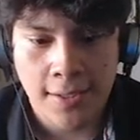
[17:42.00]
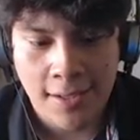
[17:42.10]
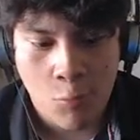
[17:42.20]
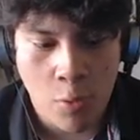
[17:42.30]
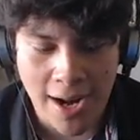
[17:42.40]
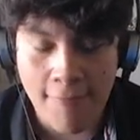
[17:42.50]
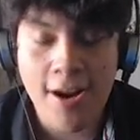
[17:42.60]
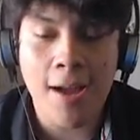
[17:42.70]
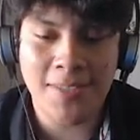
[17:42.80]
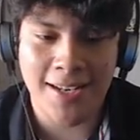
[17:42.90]
Whatever
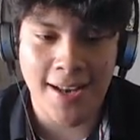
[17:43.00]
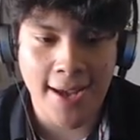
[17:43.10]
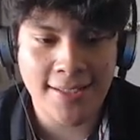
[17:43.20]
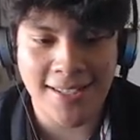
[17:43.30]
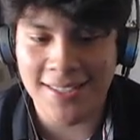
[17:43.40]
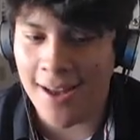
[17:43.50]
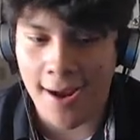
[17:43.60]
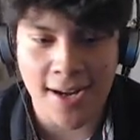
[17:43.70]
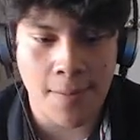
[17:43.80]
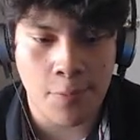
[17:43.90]
comes in next is not
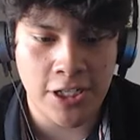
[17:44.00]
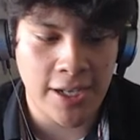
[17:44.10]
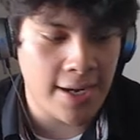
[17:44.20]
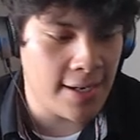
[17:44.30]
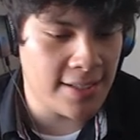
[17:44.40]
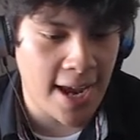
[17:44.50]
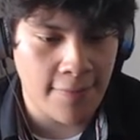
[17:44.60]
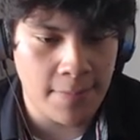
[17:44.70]
gonna appreciate an attack from this